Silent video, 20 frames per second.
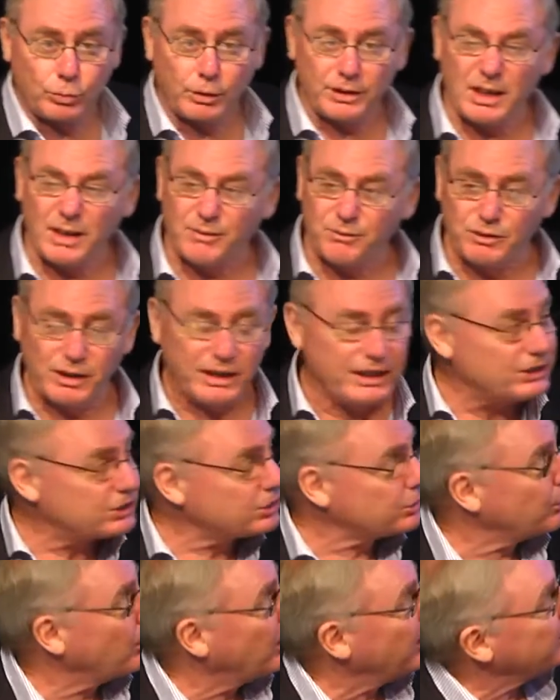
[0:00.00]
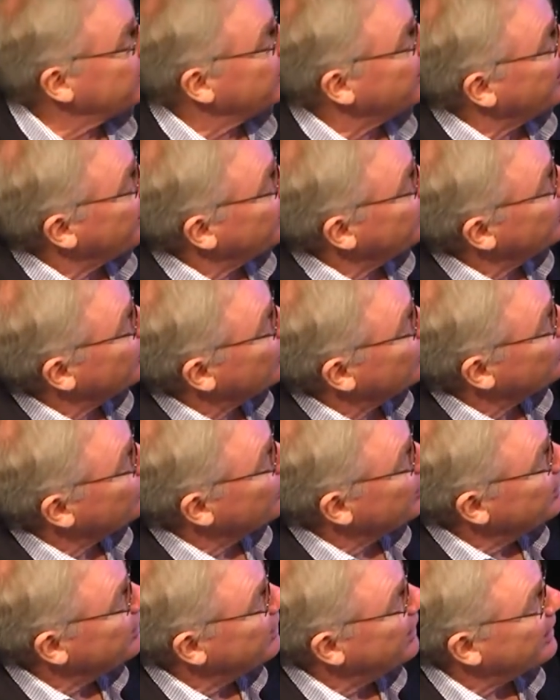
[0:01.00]
one. They've niched right down. You can
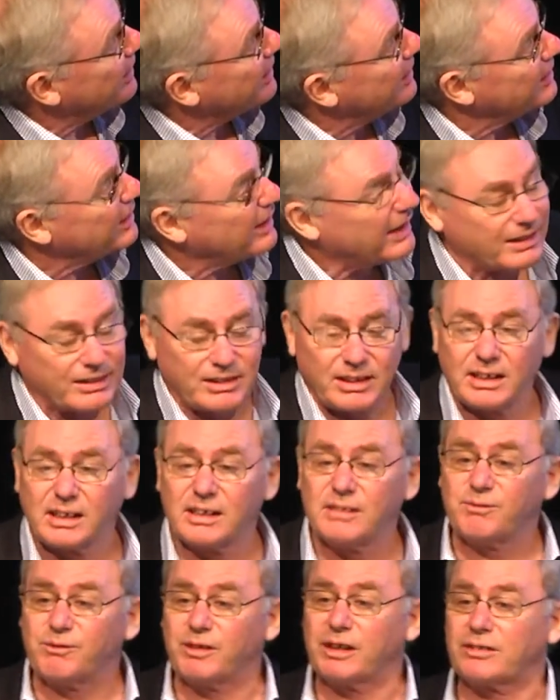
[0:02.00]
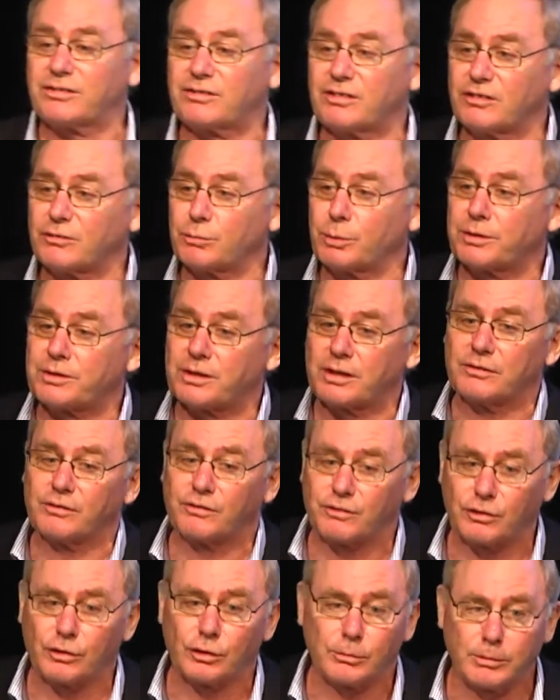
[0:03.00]
read there, connecting investors with
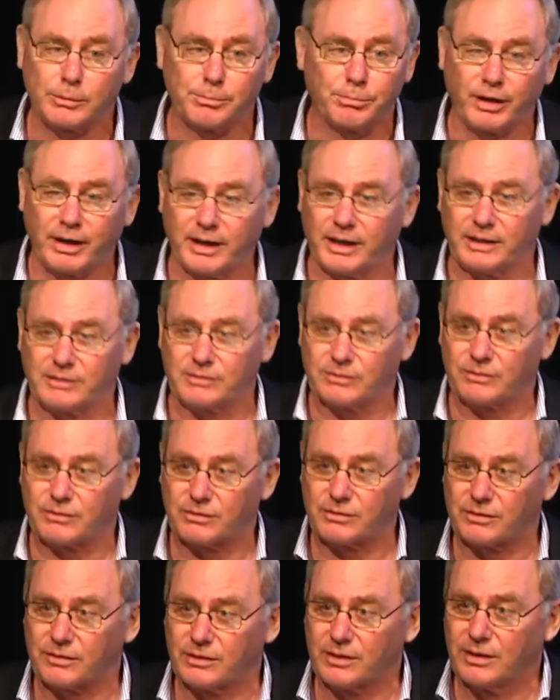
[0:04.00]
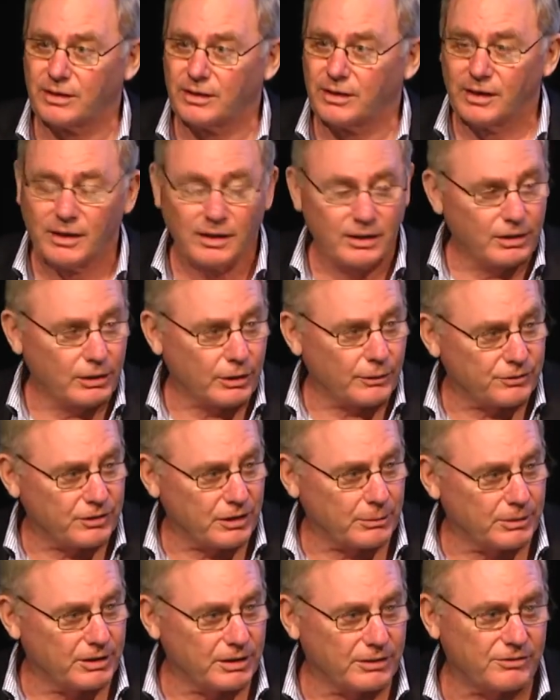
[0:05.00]
consumer brands. If
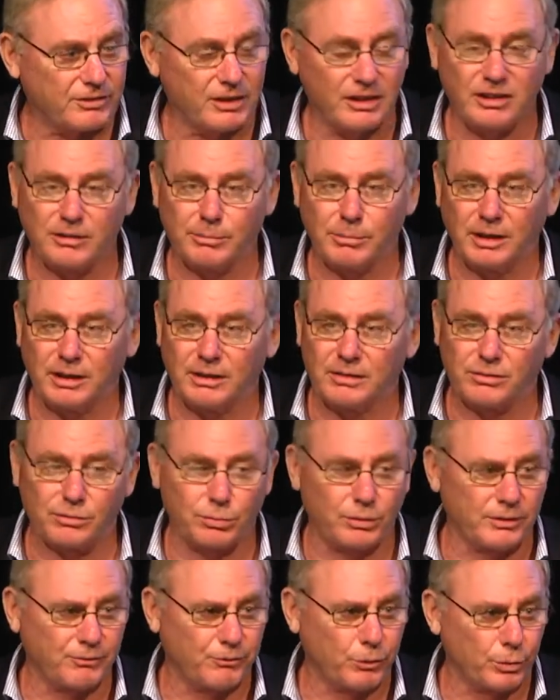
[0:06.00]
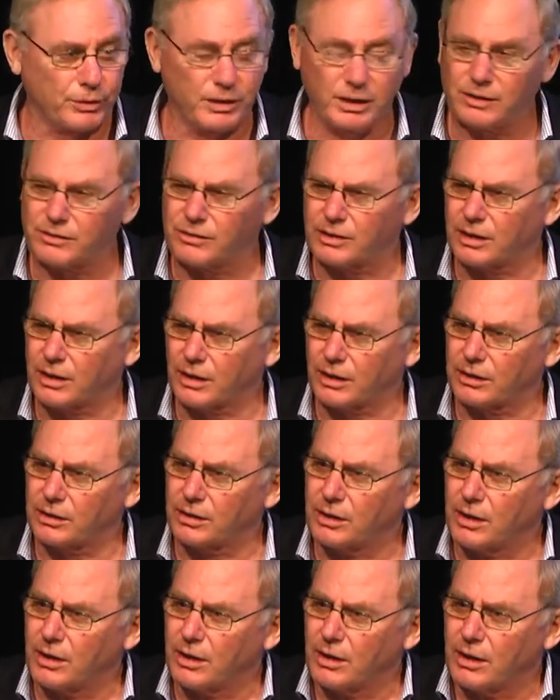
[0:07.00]
somebody had said to me 3 or 4 years ago,
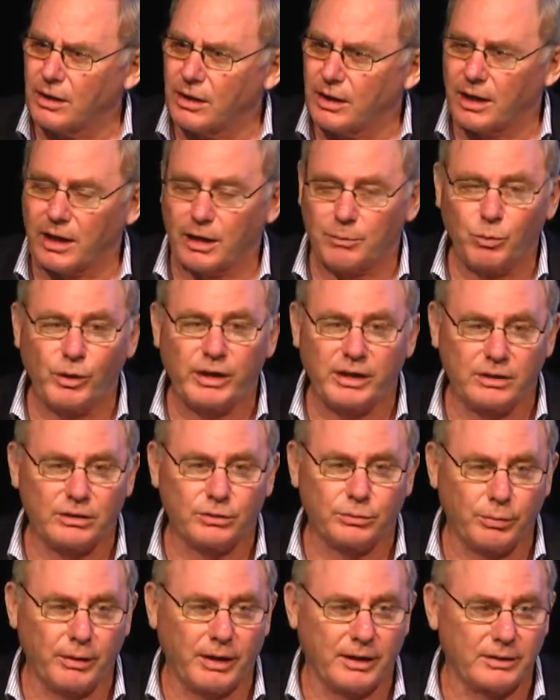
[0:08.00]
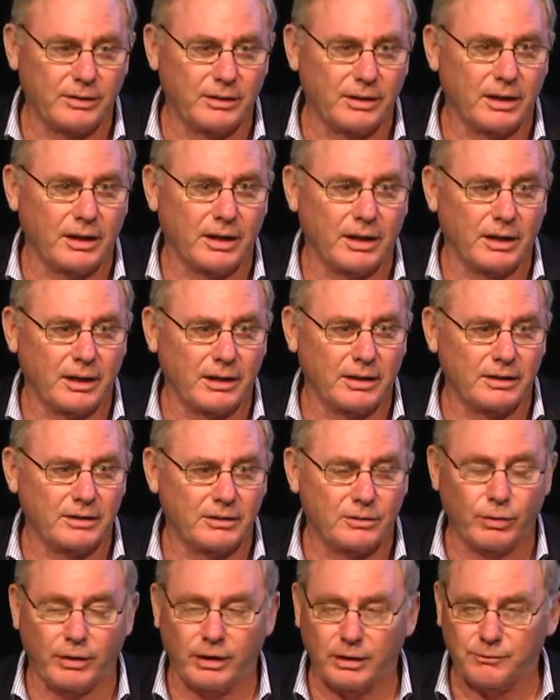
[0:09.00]
we're going to run a
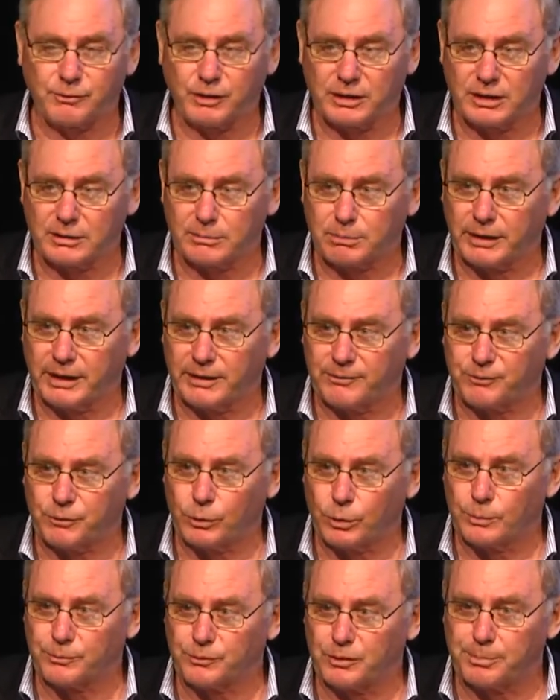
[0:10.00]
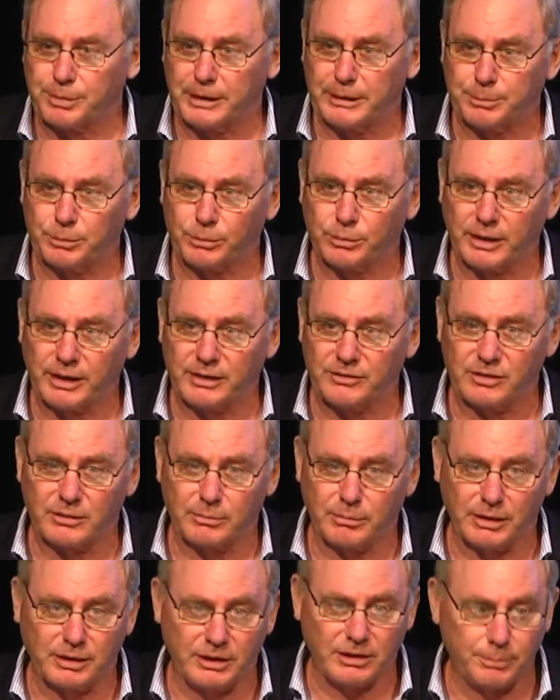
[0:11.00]
crowdfunding platform for people raising
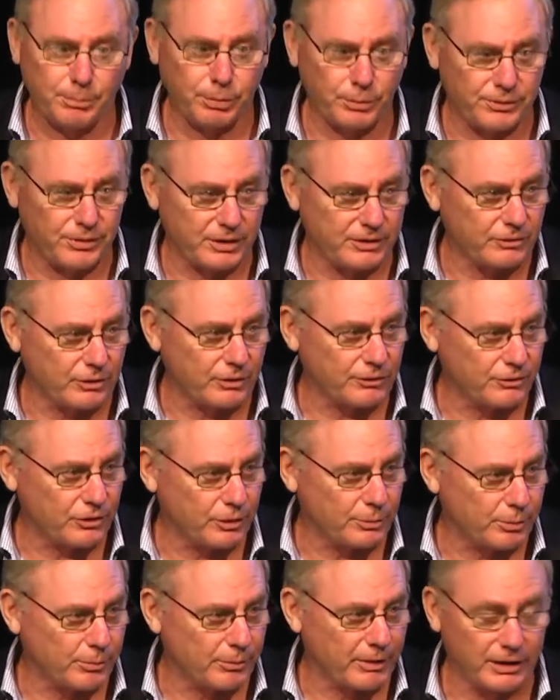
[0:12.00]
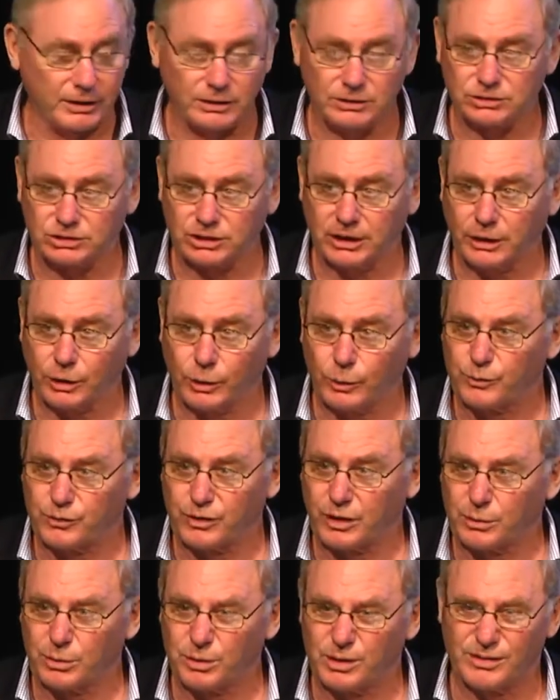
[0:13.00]
money to put things on supermarket shelves,
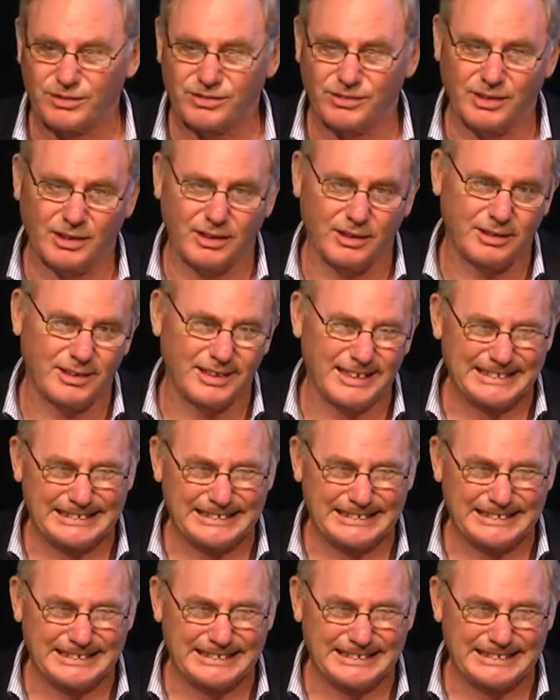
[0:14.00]
I would have said,